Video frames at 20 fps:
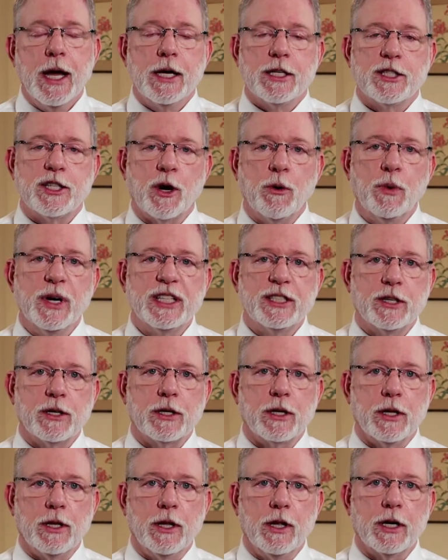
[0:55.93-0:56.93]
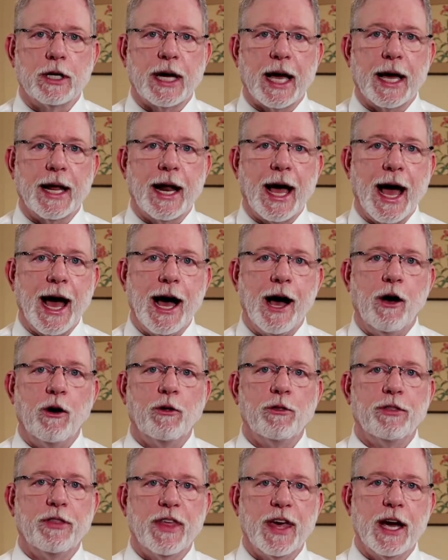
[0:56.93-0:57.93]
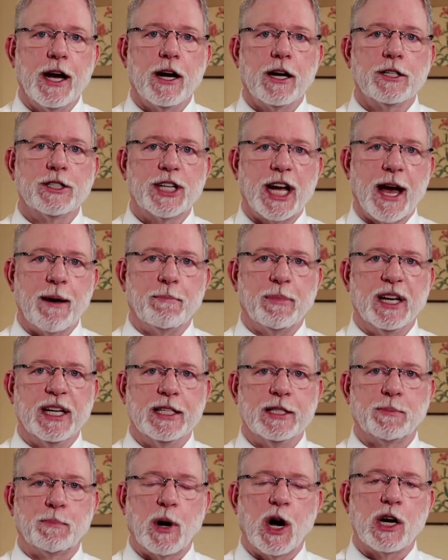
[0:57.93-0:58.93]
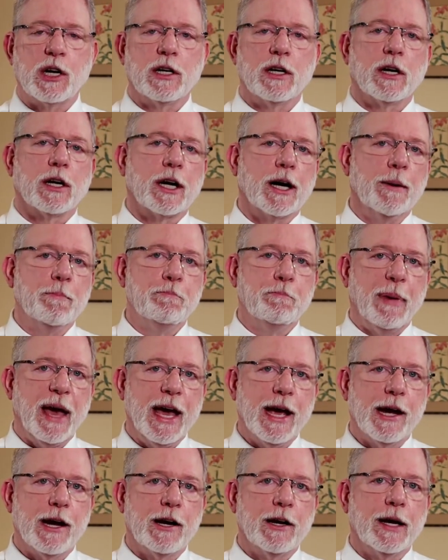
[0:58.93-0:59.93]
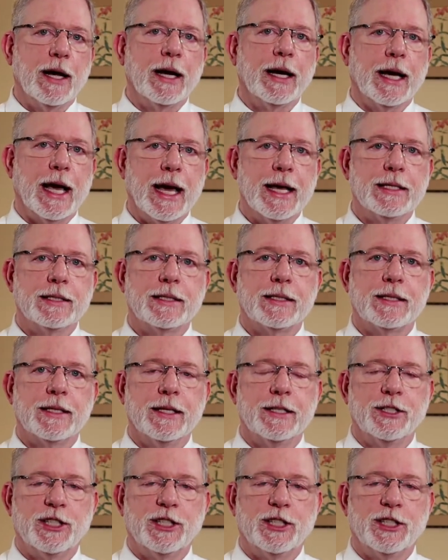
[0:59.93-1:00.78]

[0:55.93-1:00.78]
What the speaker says: So we took a look at how their Japanese partner compared against the